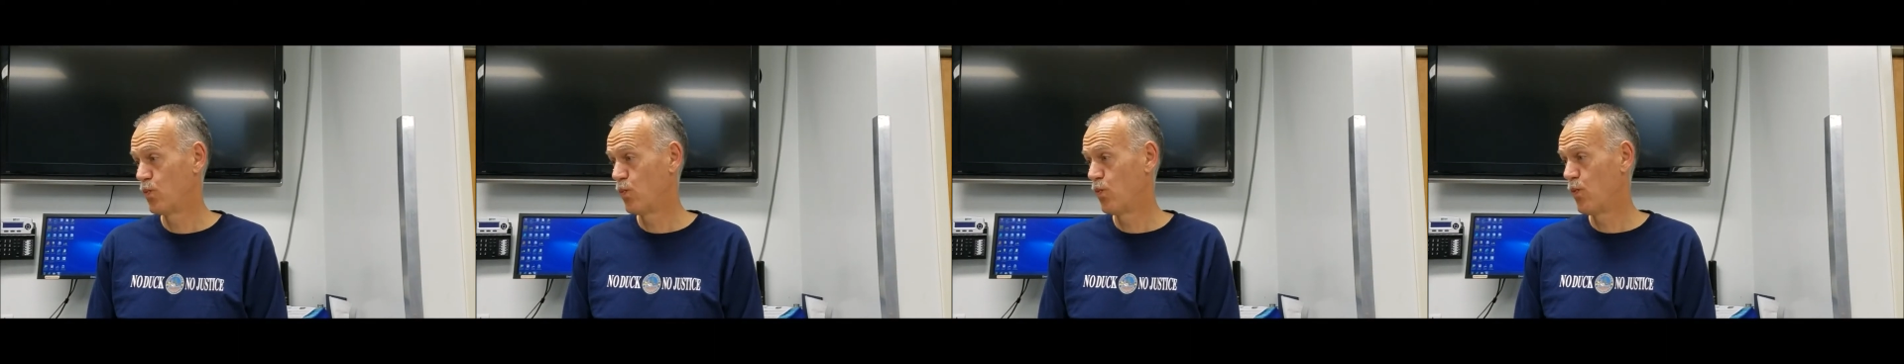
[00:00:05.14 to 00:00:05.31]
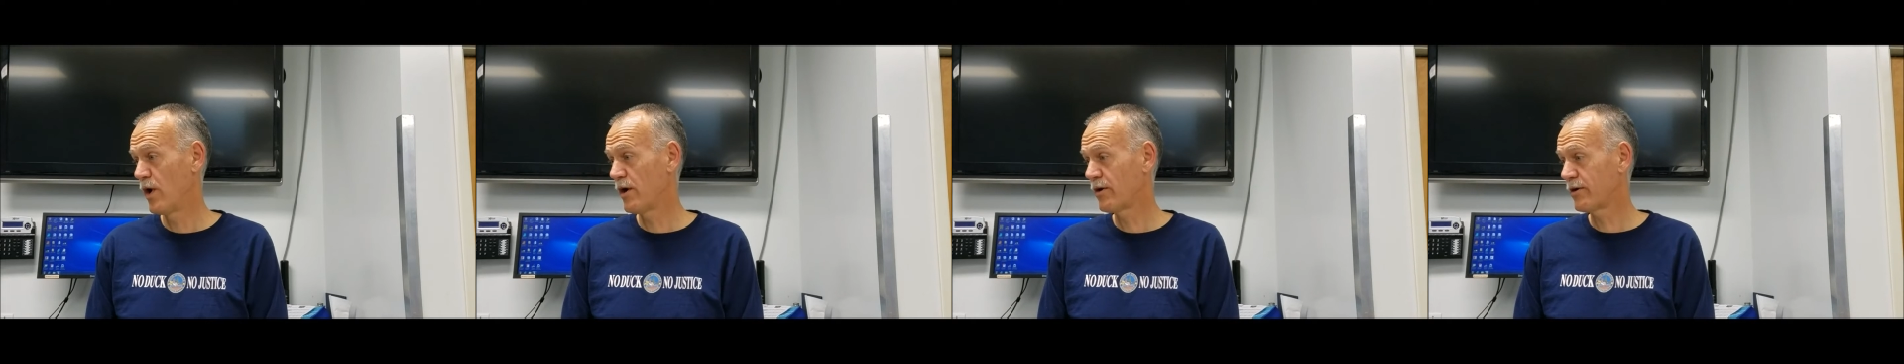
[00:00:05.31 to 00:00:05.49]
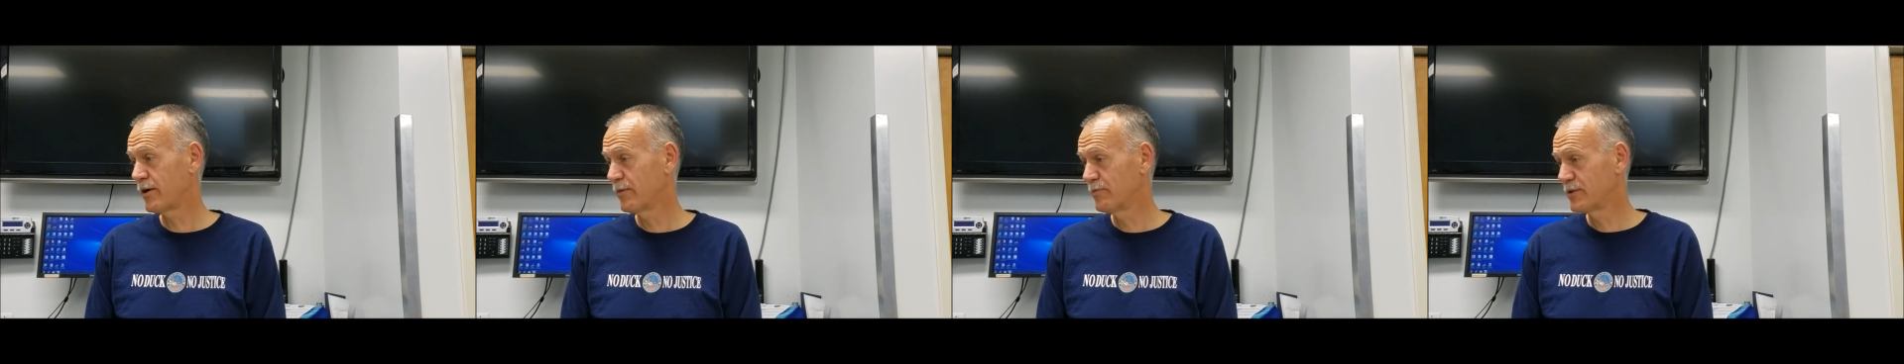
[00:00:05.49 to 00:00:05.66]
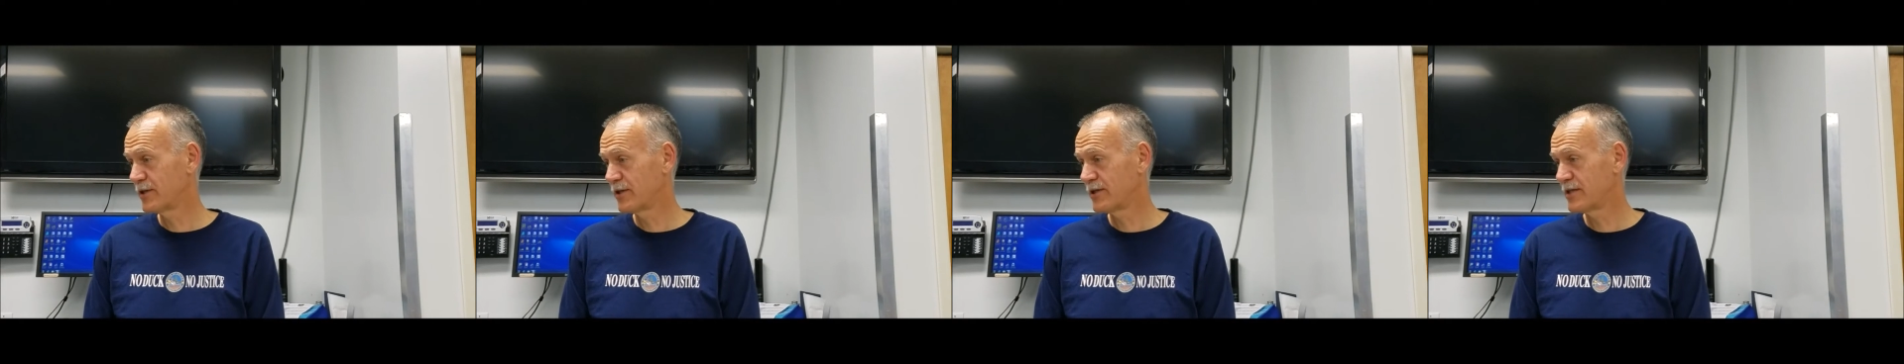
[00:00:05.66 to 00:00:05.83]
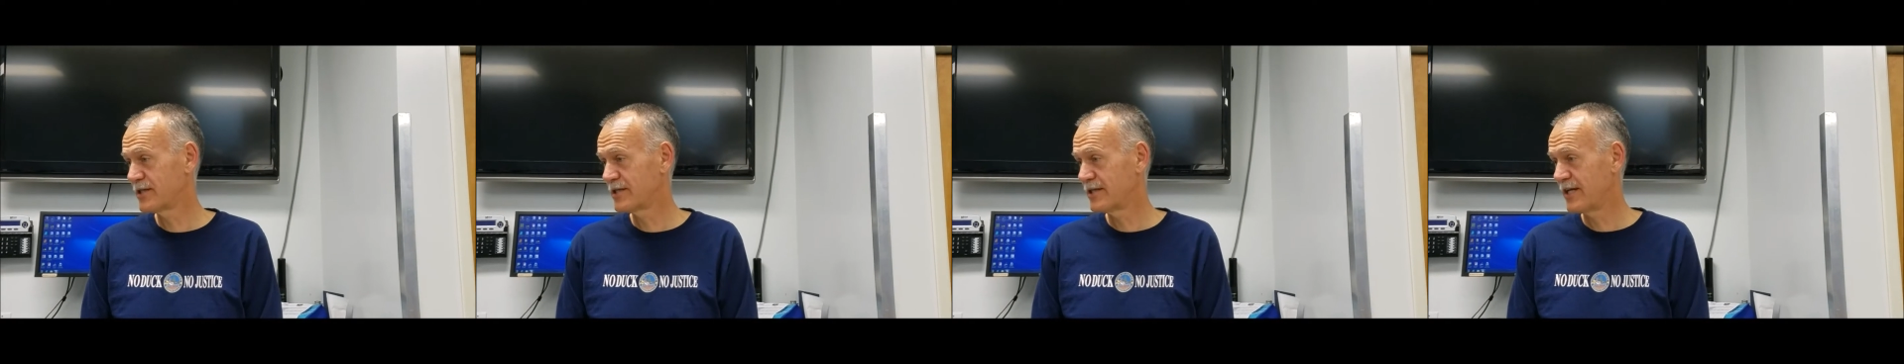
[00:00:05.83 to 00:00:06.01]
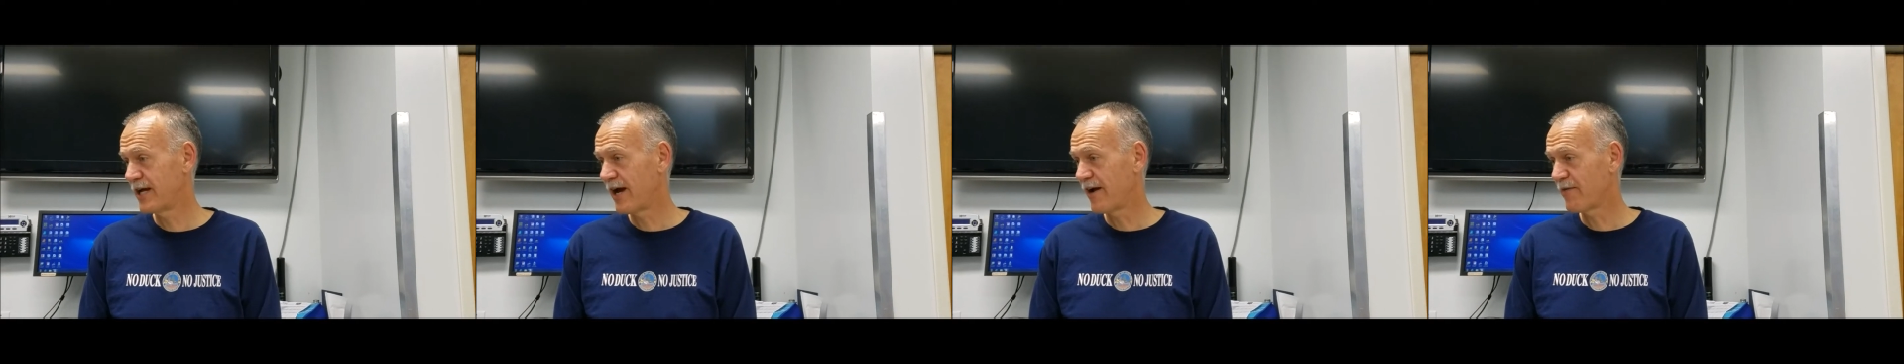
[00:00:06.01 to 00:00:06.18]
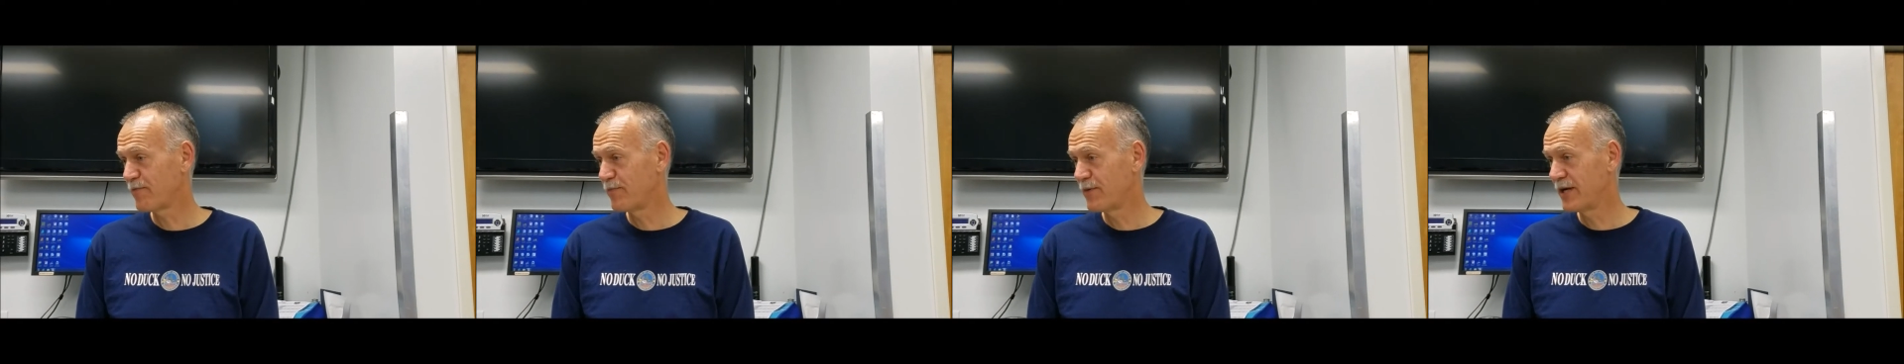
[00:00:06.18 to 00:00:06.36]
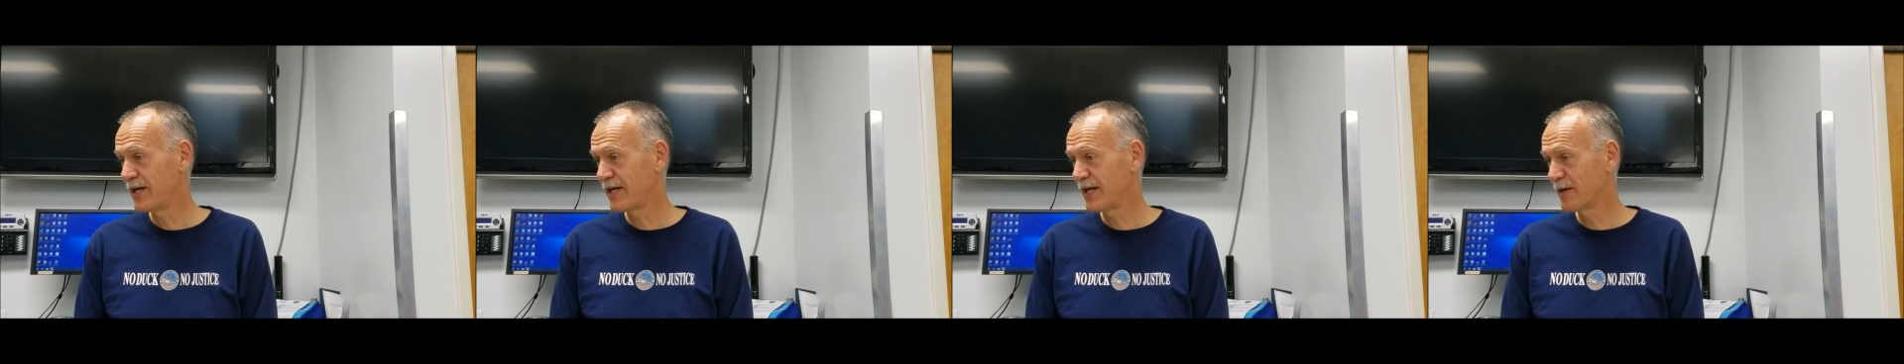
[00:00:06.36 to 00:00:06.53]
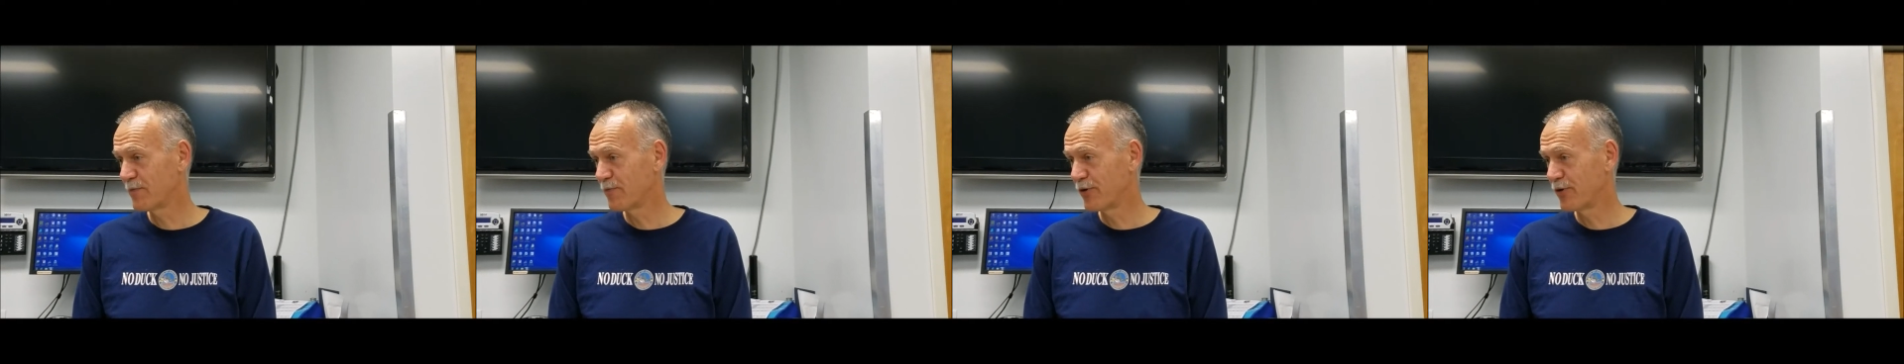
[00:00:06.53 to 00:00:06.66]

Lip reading: Welcome to the staff meeting at